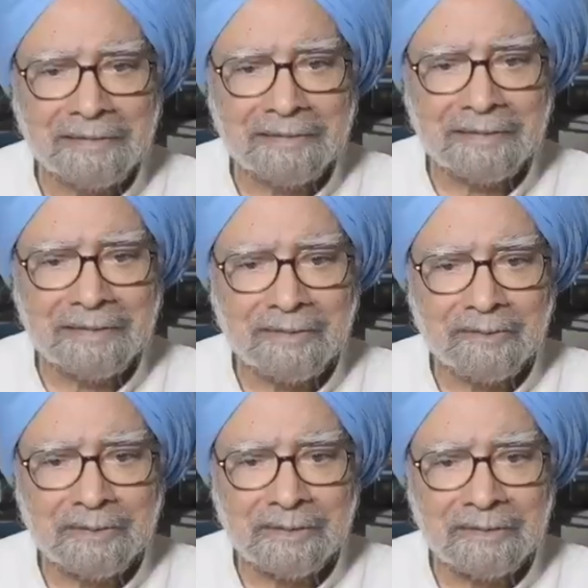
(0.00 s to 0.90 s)

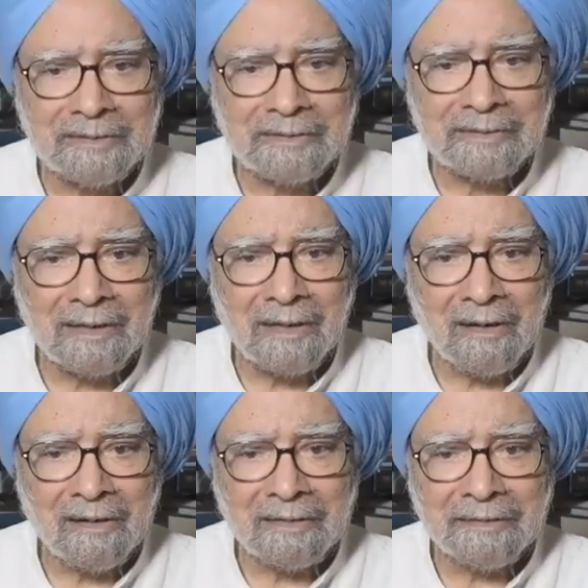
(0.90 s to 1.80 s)
Institutions
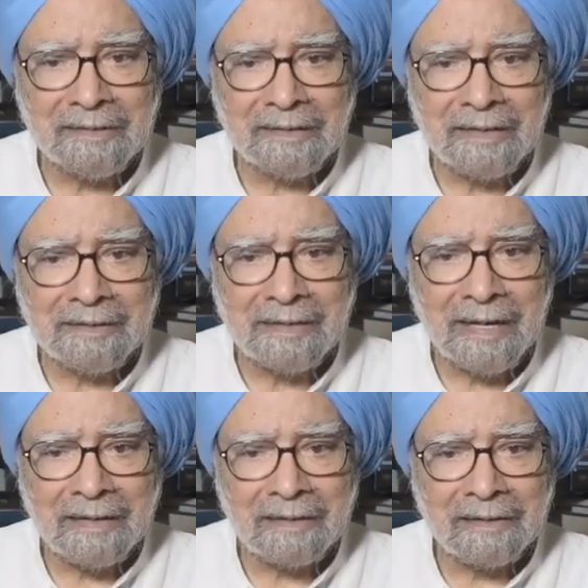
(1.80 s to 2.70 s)
are under
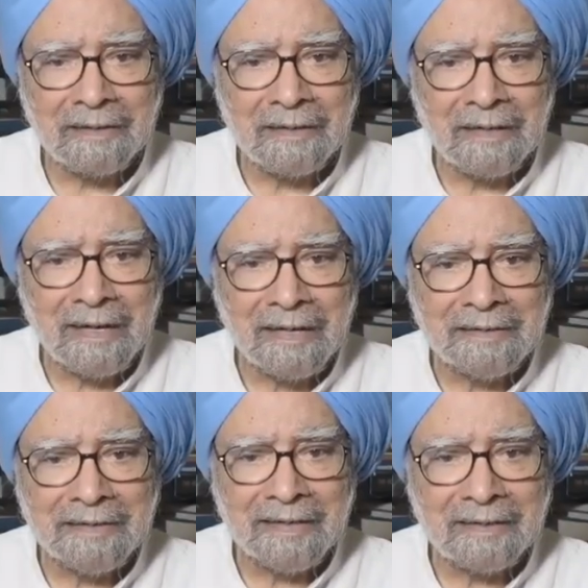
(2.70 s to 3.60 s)
attack
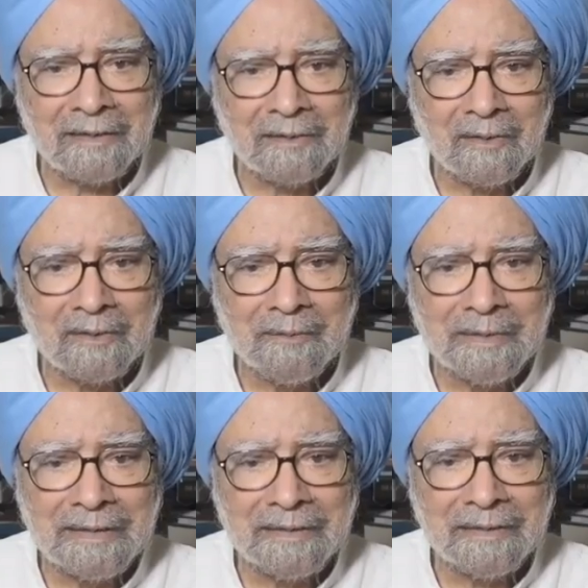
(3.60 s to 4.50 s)
and their
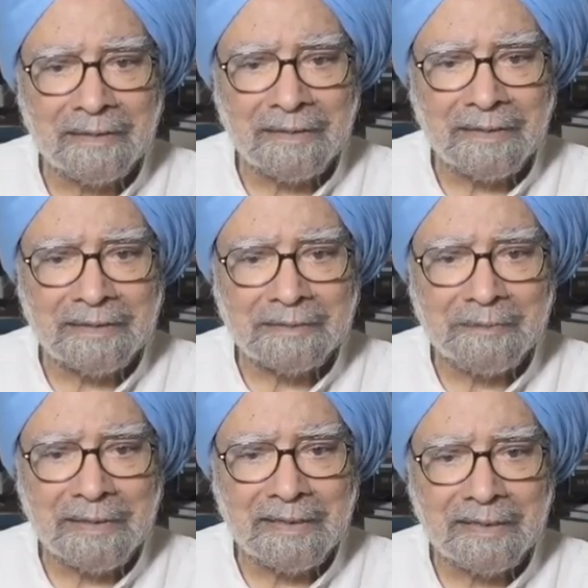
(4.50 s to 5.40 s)
autonomy is
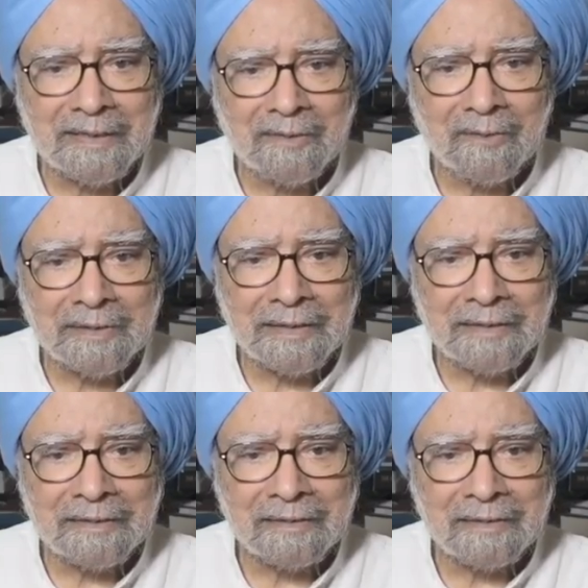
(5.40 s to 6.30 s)
being
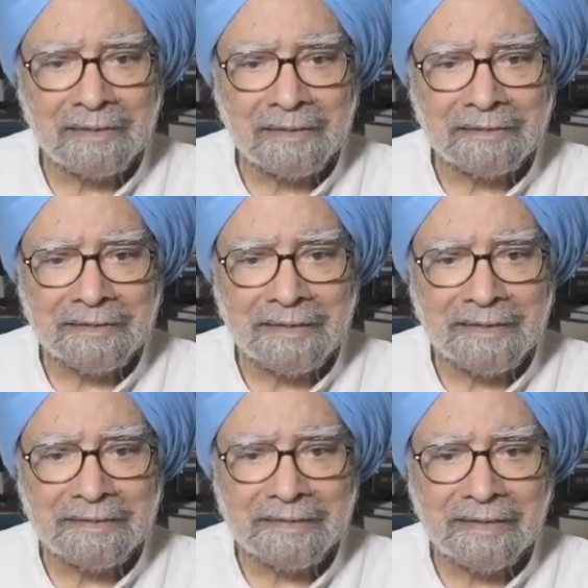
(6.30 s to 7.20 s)
eroded. The
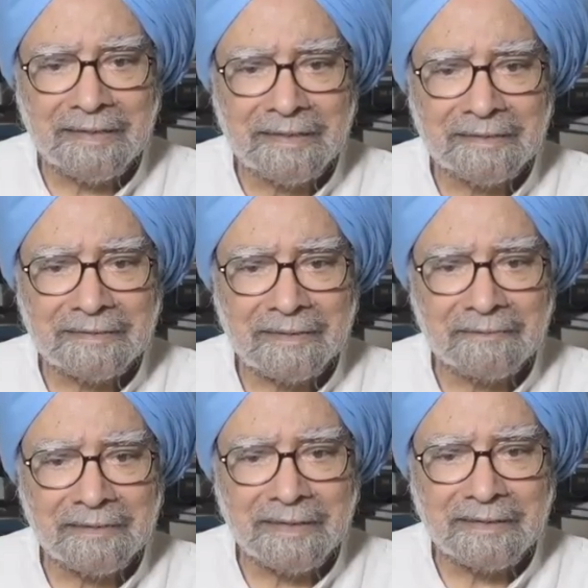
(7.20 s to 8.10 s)
resilience
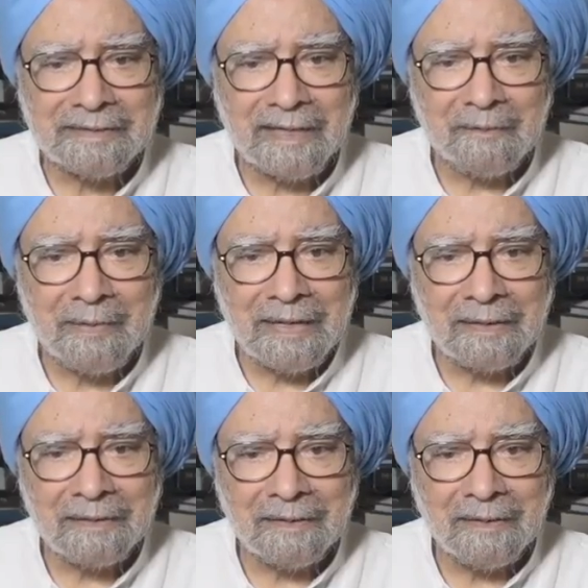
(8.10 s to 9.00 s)
of the Reserve
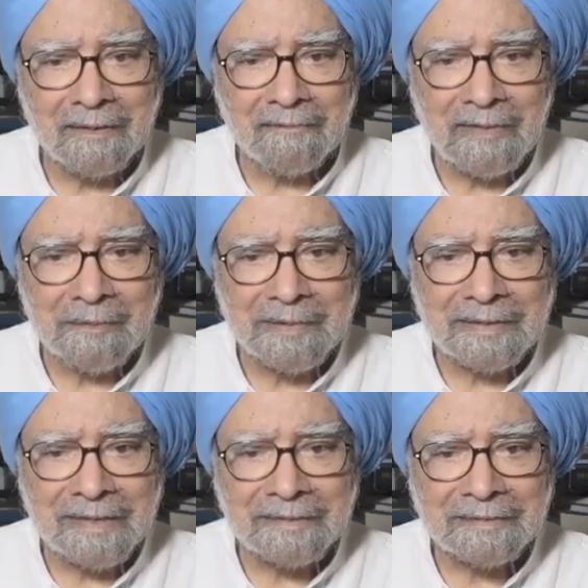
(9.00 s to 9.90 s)
Bank will be
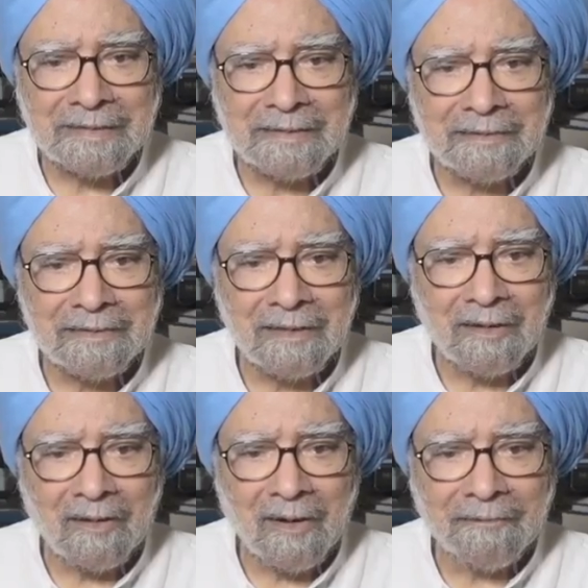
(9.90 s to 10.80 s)
tested
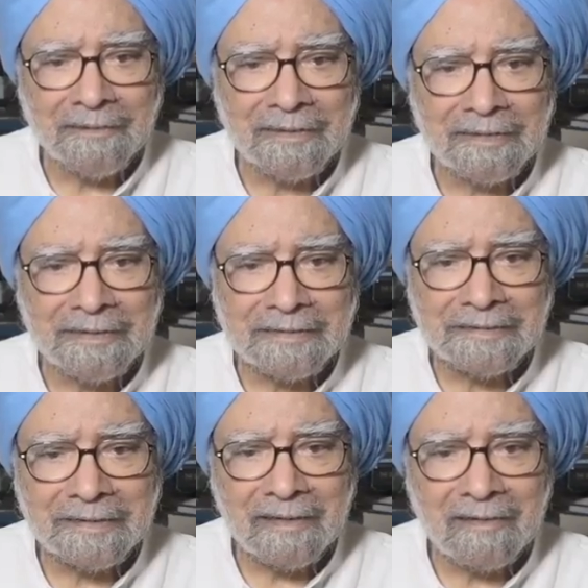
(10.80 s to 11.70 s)
after
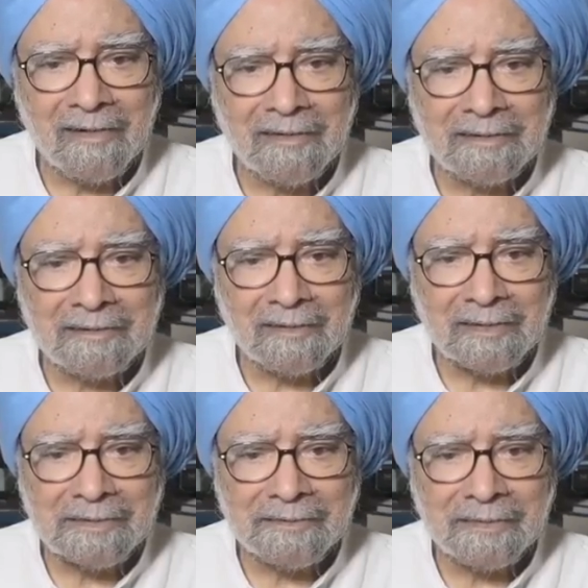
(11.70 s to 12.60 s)
its record
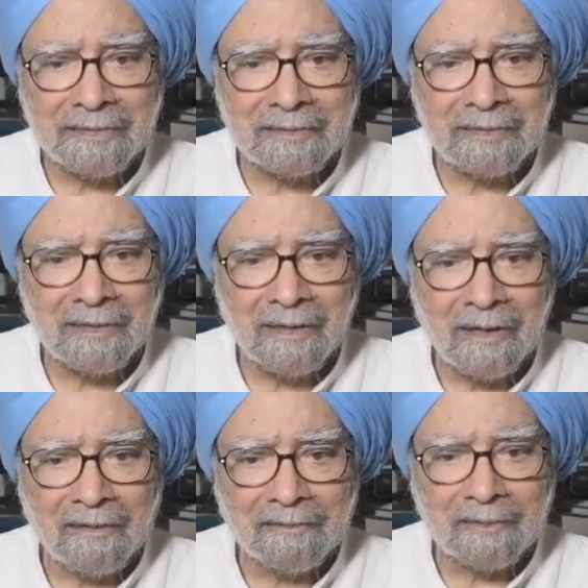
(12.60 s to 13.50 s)
transfer
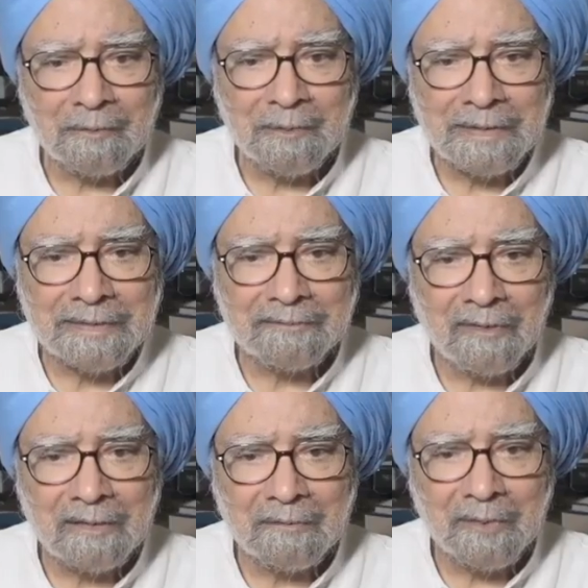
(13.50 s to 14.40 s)
of rupees
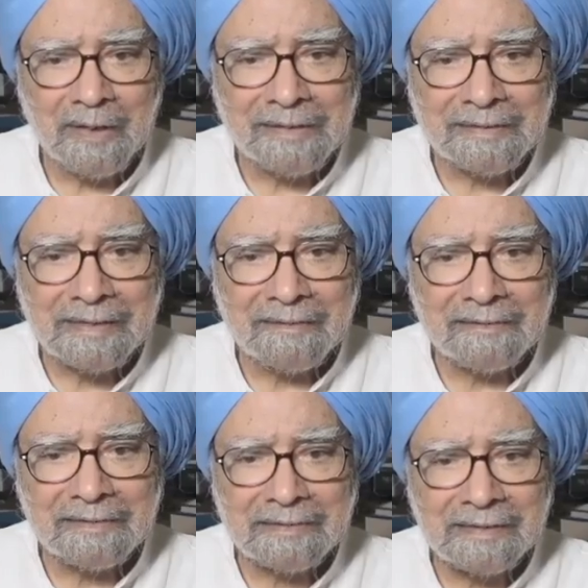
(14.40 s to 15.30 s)

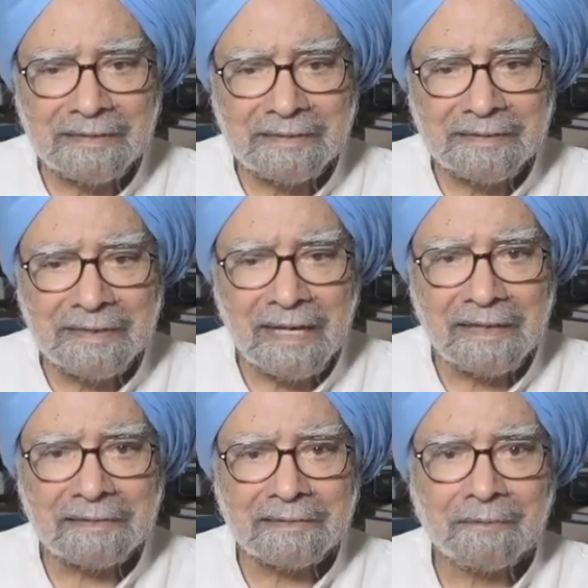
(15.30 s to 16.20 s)
1.76
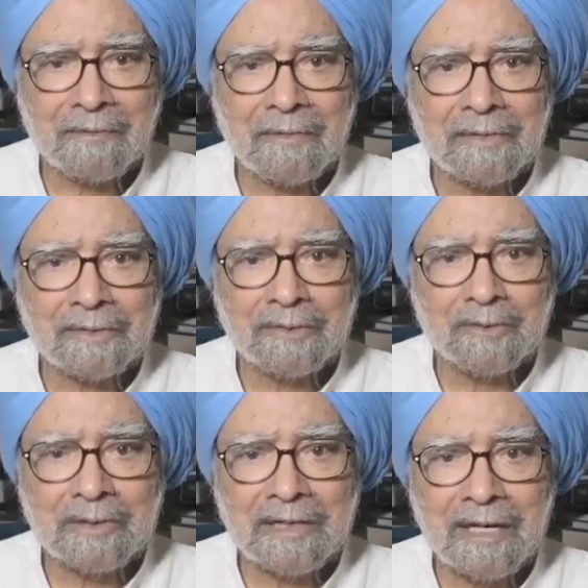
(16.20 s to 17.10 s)
lakh crore
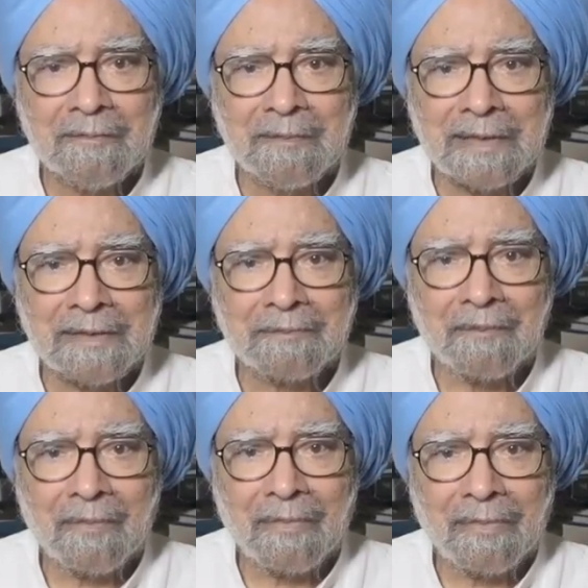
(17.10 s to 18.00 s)
to the government,
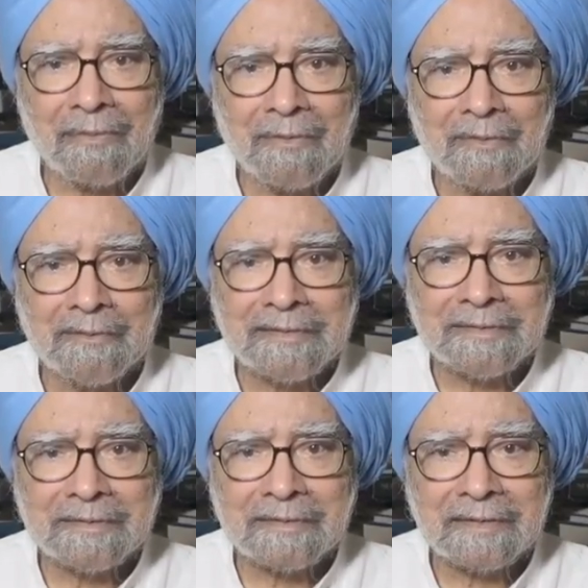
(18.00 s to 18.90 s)

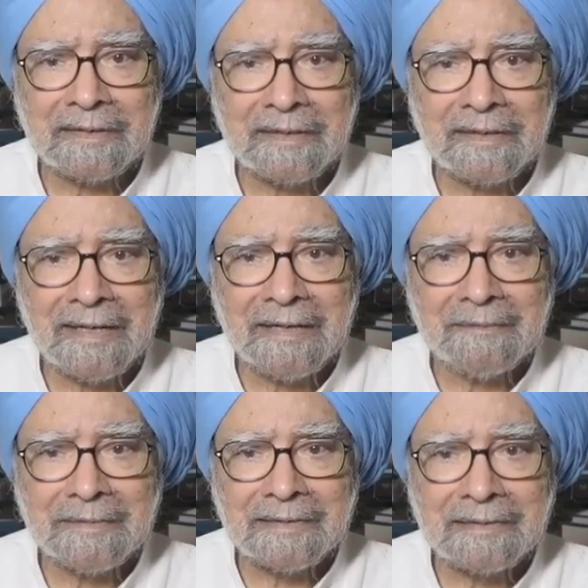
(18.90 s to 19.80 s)
which
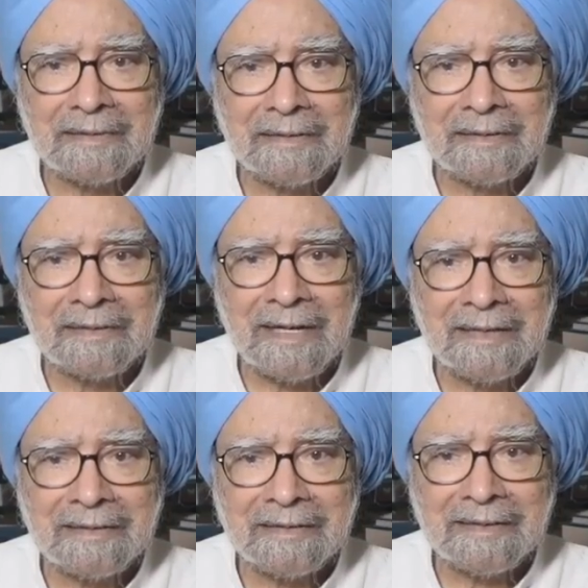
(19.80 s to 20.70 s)
claims
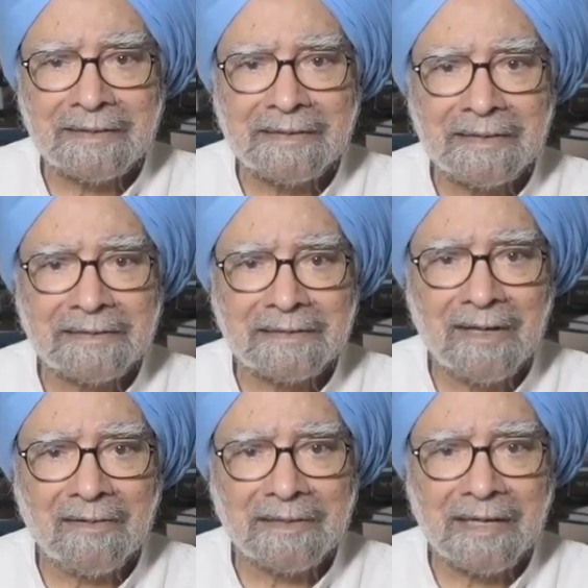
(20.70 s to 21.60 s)
that it does
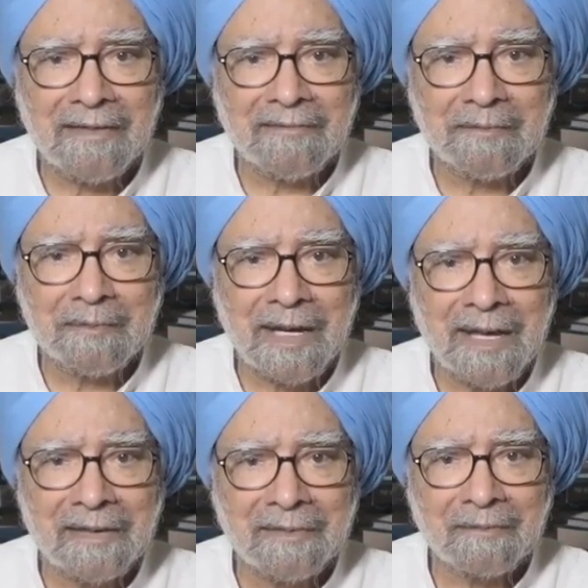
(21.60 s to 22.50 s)
not have a
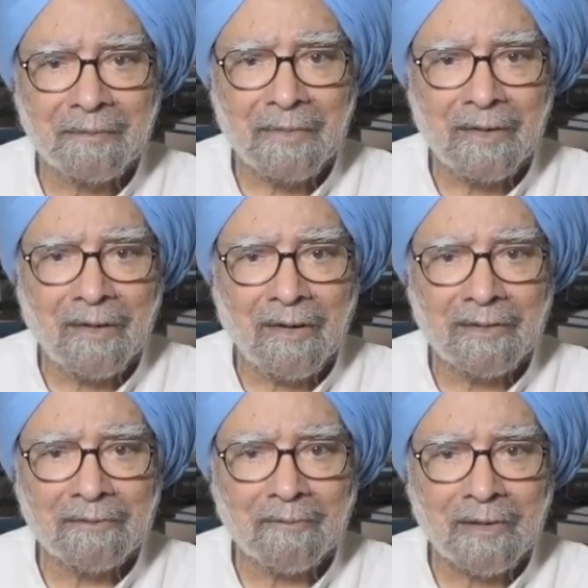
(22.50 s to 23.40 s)
plan
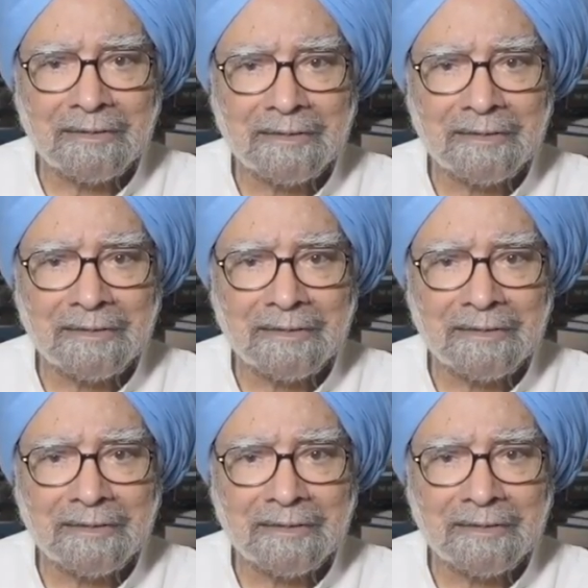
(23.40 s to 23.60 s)
on